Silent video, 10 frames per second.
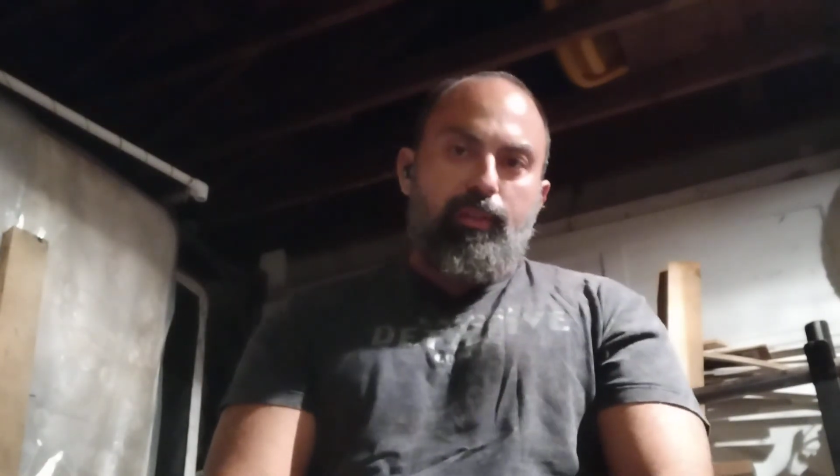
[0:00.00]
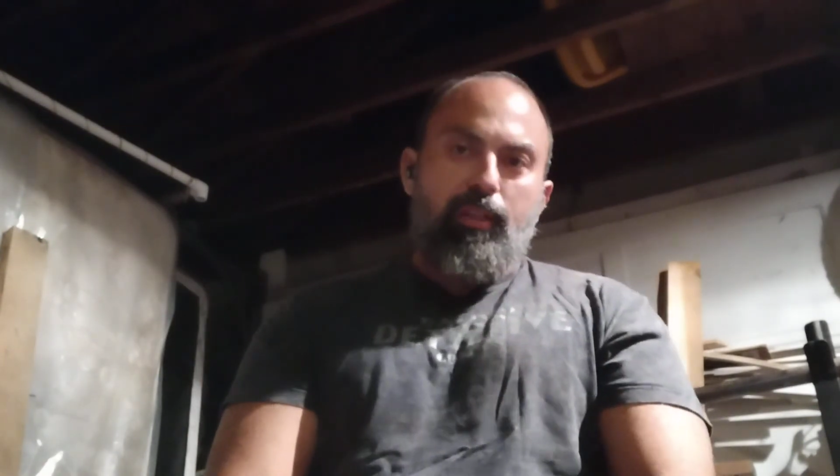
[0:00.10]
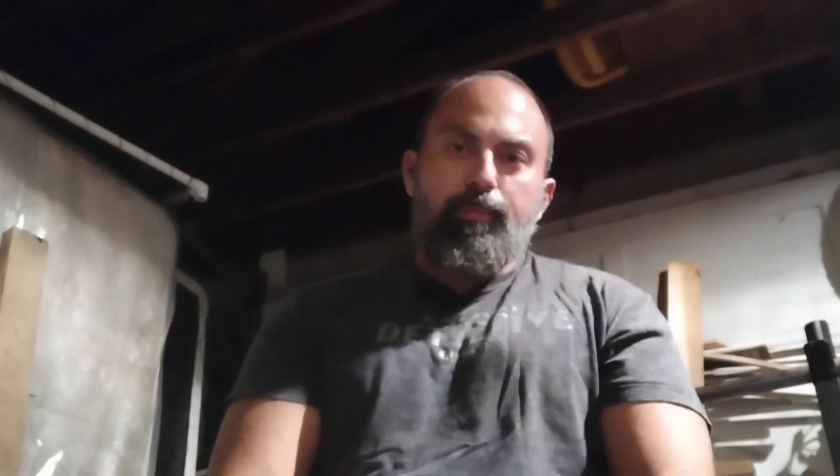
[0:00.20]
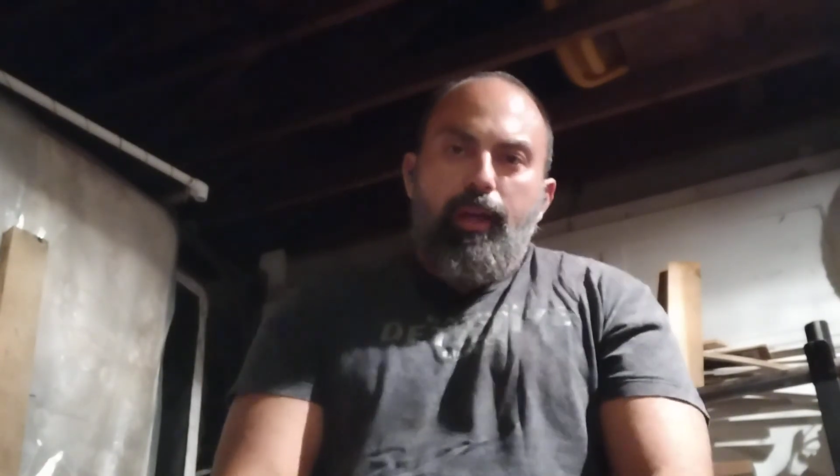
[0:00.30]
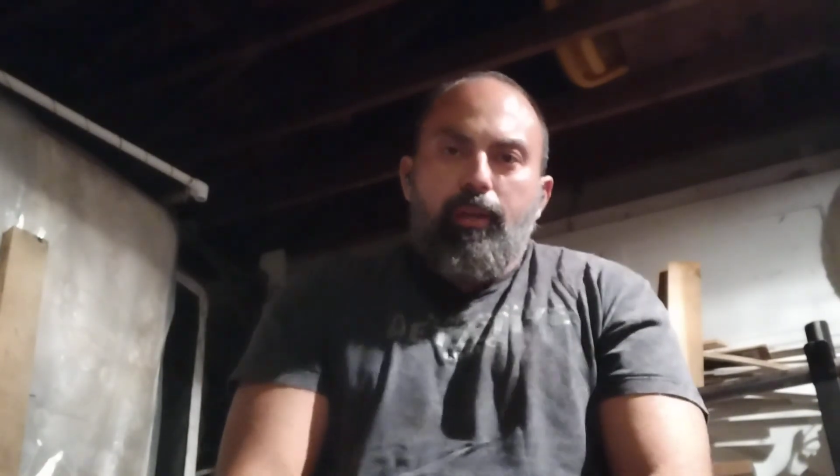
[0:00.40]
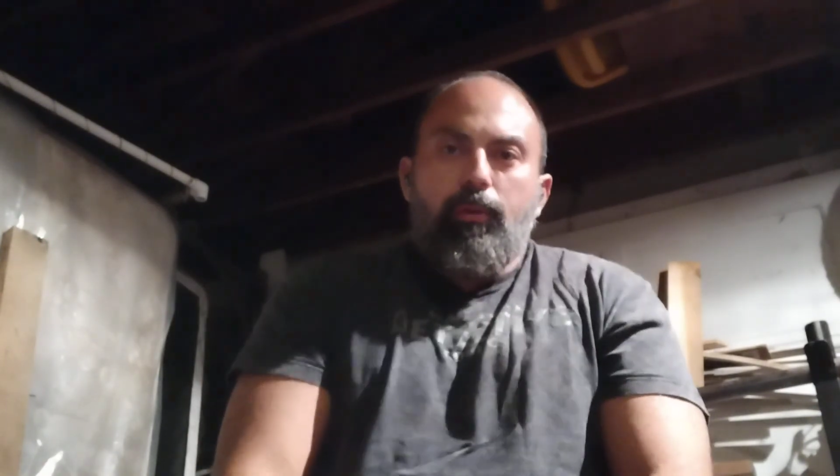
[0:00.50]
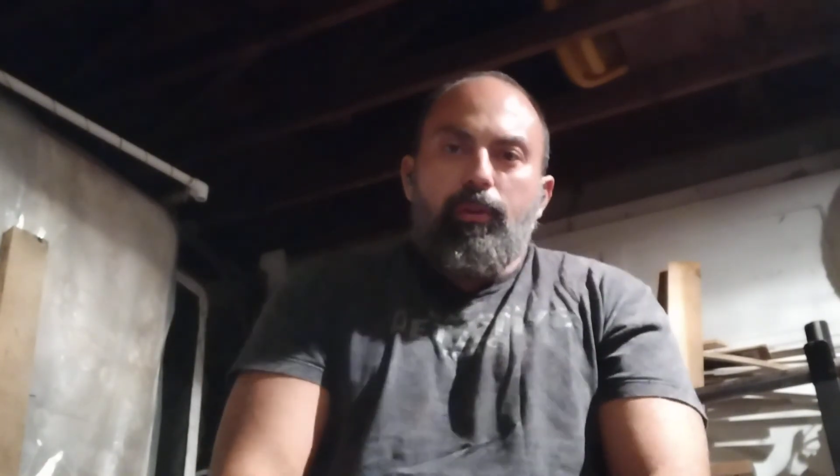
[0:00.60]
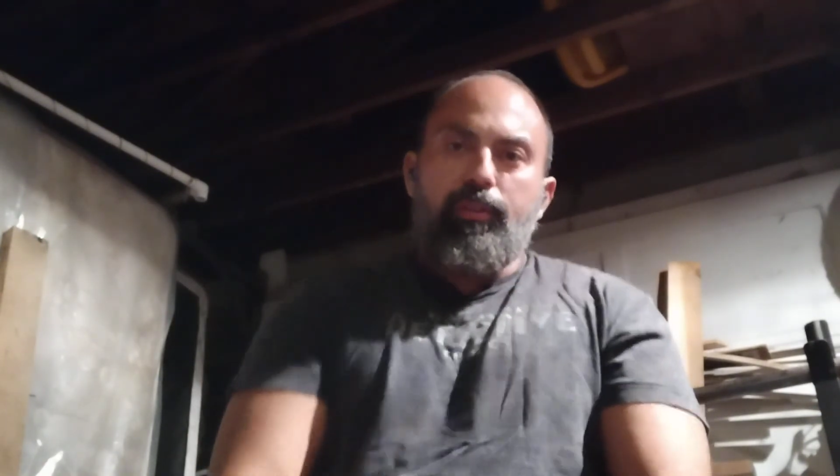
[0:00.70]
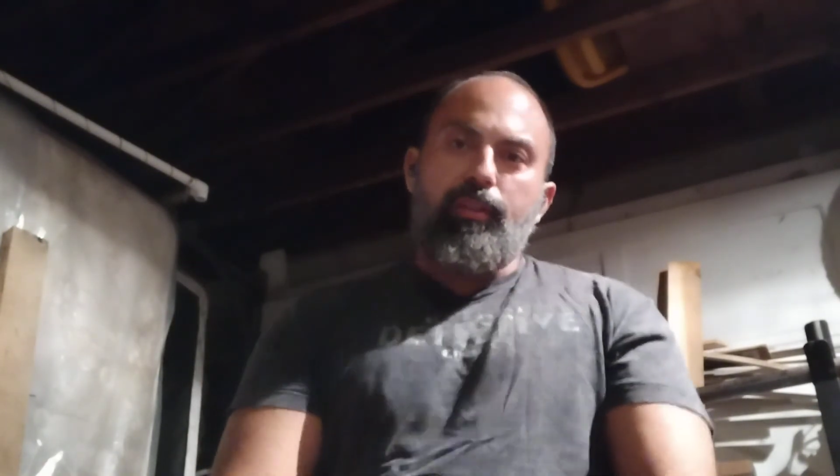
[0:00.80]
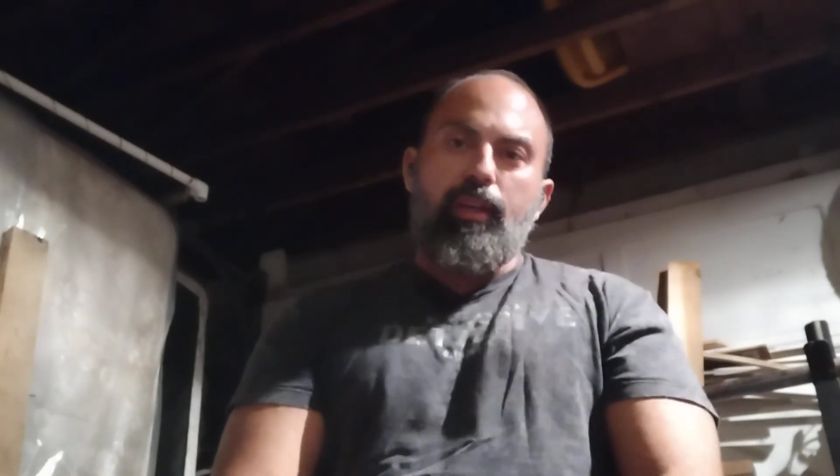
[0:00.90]
That's my
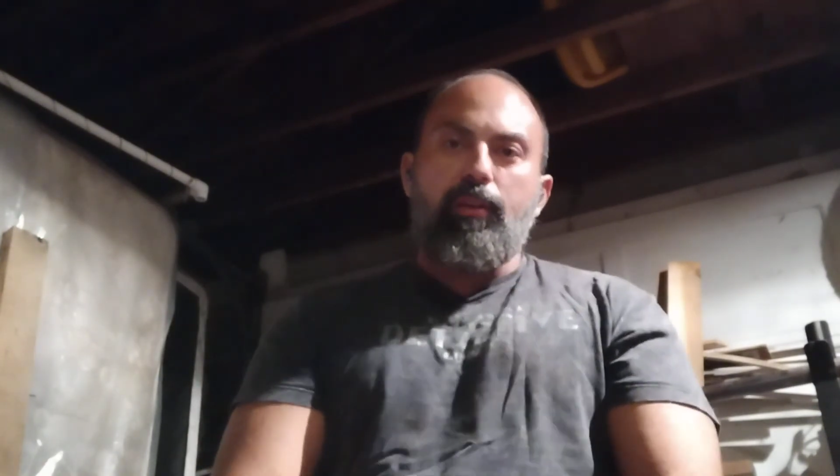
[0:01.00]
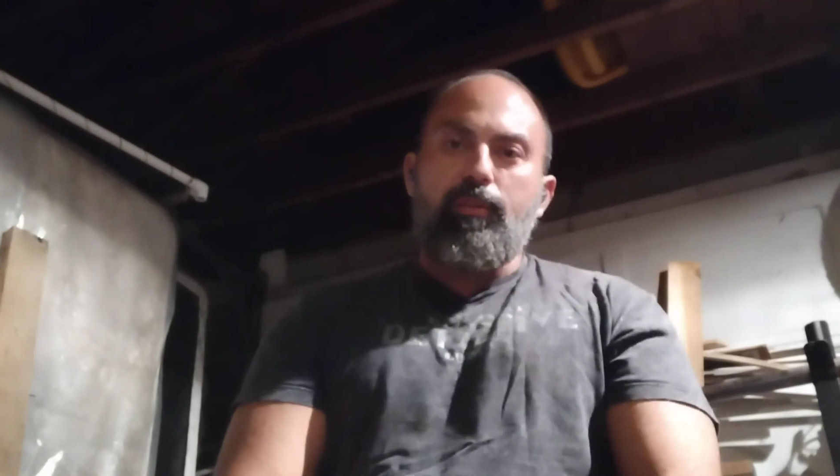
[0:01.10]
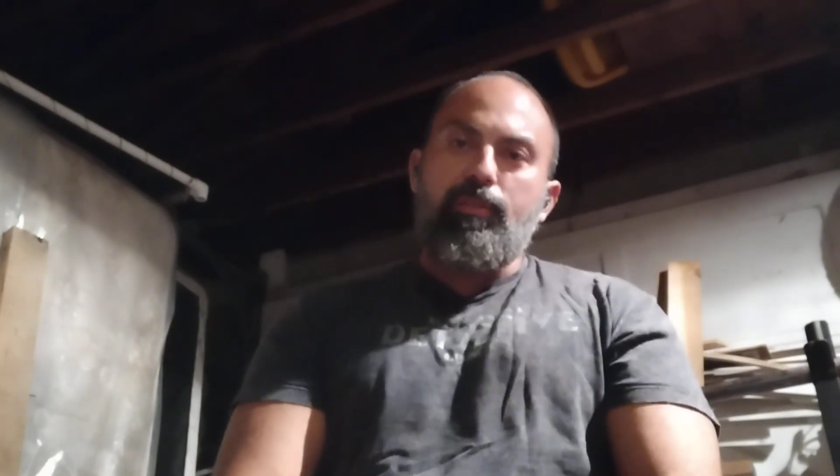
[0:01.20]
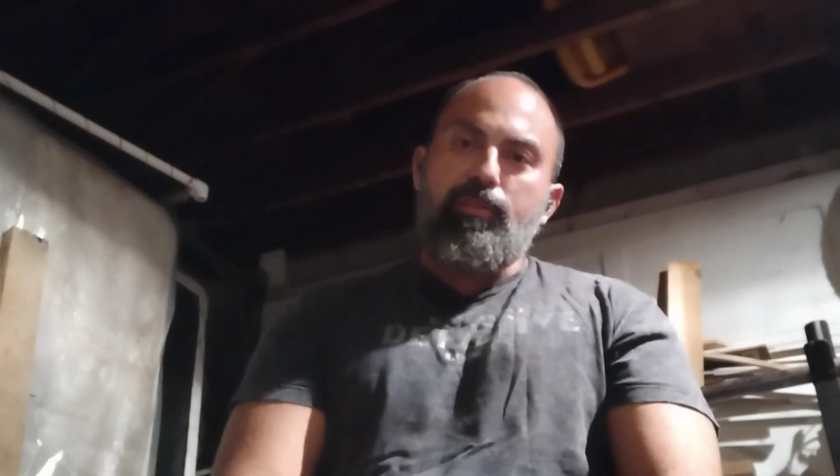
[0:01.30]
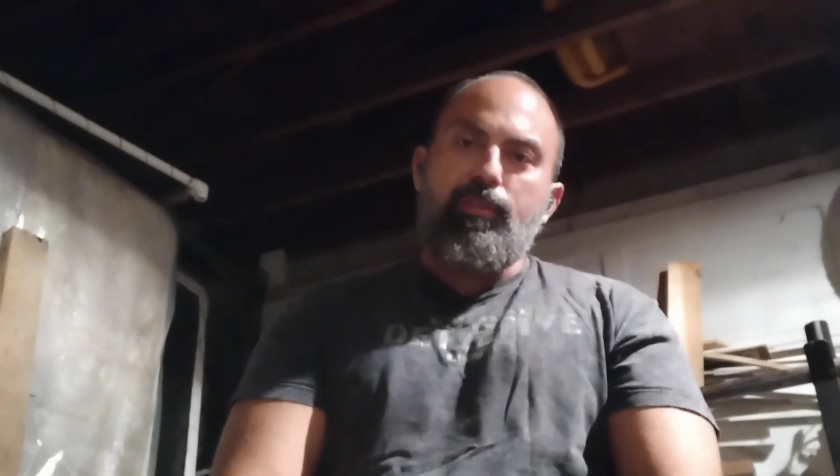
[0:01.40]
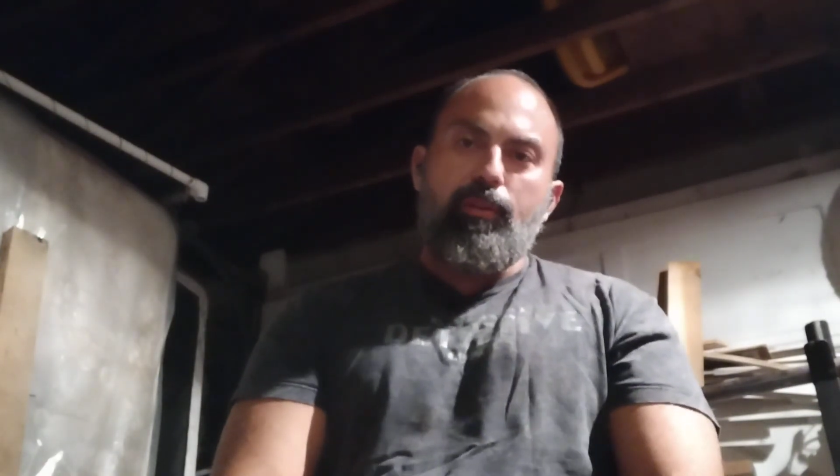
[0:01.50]
goal, not yours.